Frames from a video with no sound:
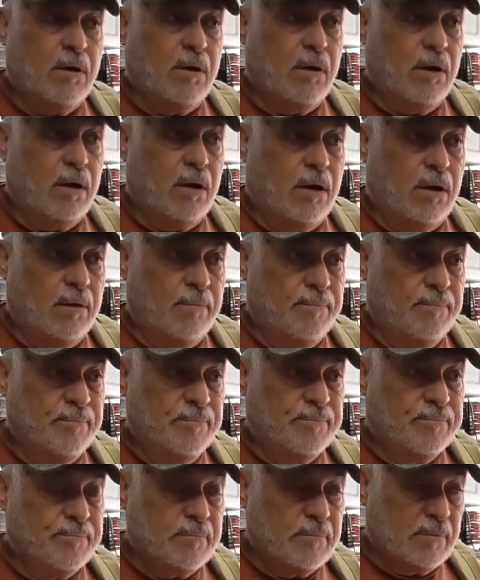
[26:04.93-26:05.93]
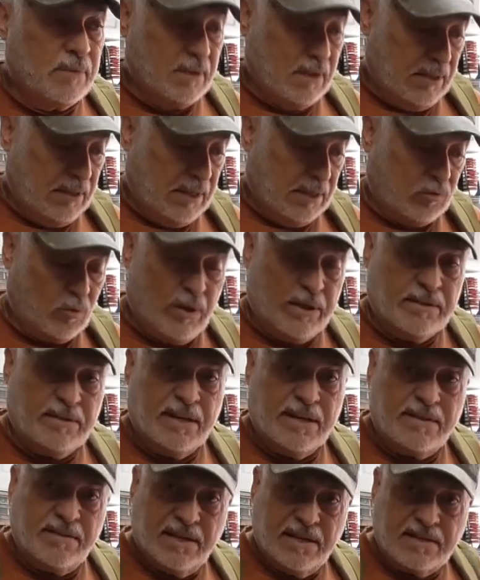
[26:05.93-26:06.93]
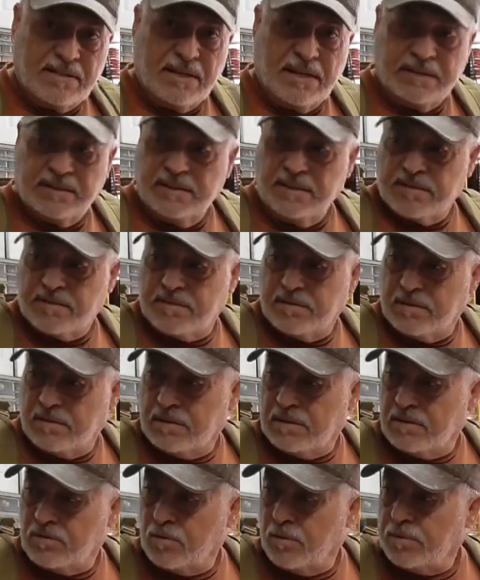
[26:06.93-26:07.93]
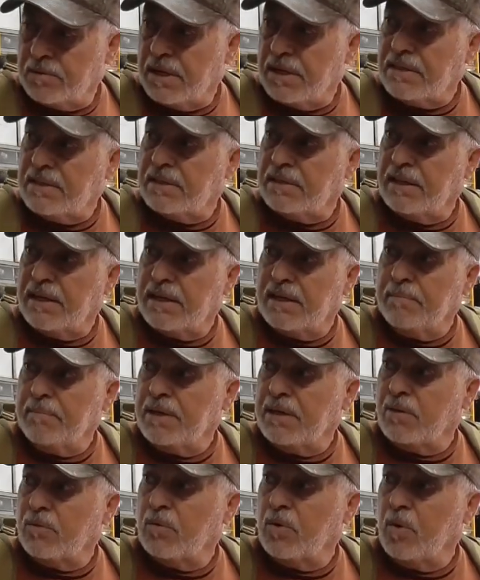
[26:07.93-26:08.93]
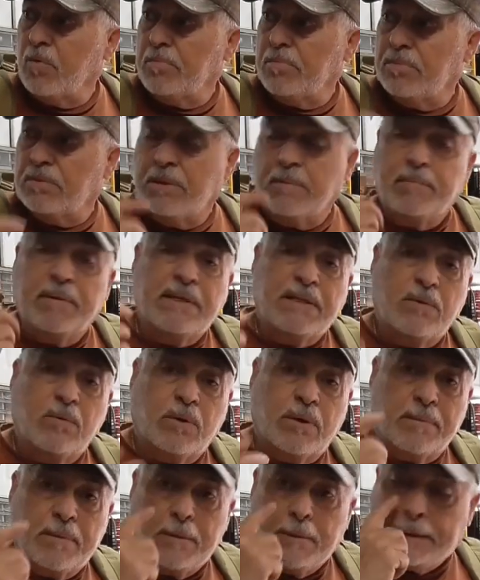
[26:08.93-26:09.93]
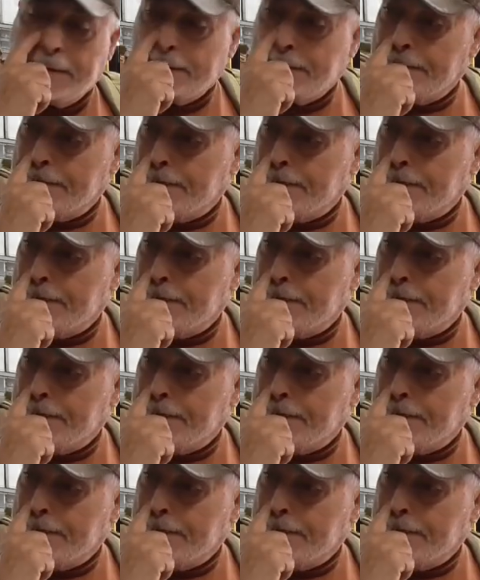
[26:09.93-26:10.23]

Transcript: Um, and that's why I take things like this. Sometimes I take a bigger rope depending where I'm going.